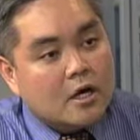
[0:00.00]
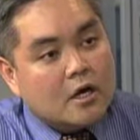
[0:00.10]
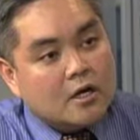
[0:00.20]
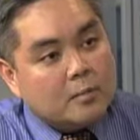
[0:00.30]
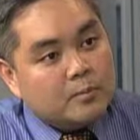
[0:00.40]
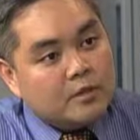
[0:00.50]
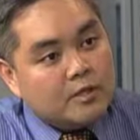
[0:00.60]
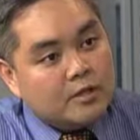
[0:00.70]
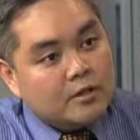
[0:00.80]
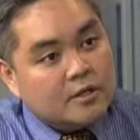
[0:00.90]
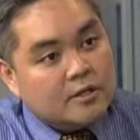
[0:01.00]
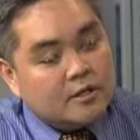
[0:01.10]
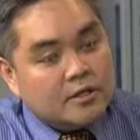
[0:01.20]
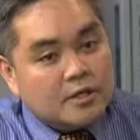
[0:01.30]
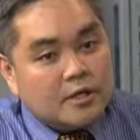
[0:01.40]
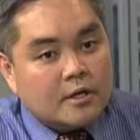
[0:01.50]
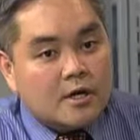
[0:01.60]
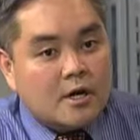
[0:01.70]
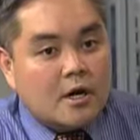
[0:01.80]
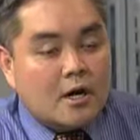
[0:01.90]
completed earlier this year,
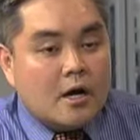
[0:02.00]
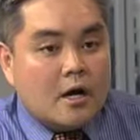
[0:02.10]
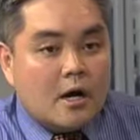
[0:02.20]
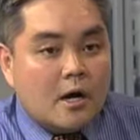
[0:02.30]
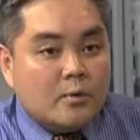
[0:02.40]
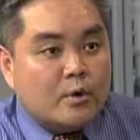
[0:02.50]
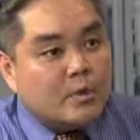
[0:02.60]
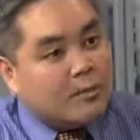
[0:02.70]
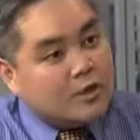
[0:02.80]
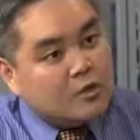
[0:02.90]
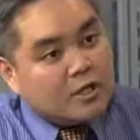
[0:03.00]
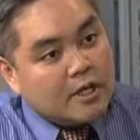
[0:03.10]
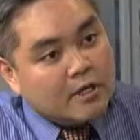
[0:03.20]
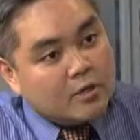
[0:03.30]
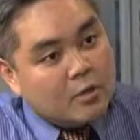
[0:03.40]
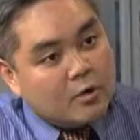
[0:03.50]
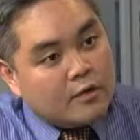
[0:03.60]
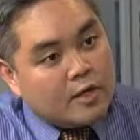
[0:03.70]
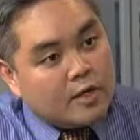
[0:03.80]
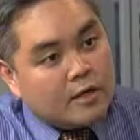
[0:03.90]
we may be looking at a lower
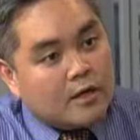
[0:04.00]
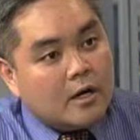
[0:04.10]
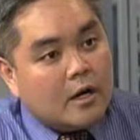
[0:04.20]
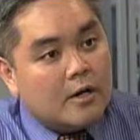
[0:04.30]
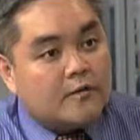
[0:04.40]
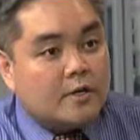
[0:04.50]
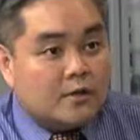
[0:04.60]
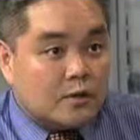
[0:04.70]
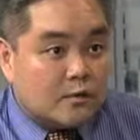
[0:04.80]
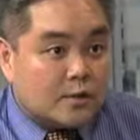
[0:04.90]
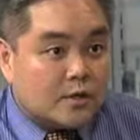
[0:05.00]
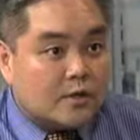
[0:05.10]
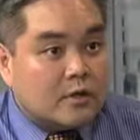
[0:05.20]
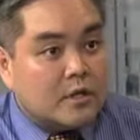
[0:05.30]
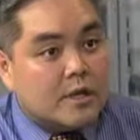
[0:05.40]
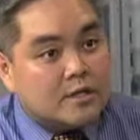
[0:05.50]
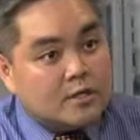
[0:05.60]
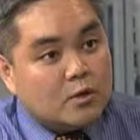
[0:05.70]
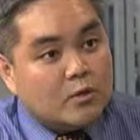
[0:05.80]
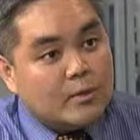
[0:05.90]
rating. If they do materialize,
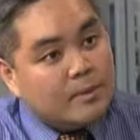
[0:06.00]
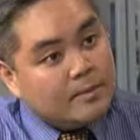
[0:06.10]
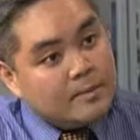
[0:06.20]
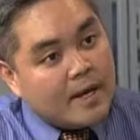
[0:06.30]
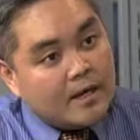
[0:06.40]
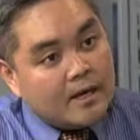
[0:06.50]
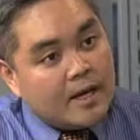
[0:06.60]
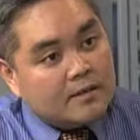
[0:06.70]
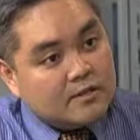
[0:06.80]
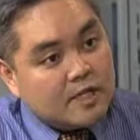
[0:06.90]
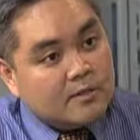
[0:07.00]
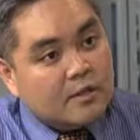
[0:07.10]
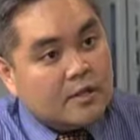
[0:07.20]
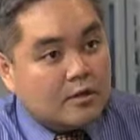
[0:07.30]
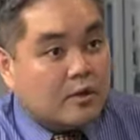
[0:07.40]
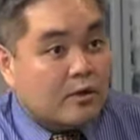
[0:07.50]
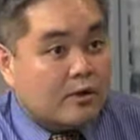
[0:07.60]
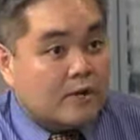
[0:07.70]
you know, we may be back at the stable at the current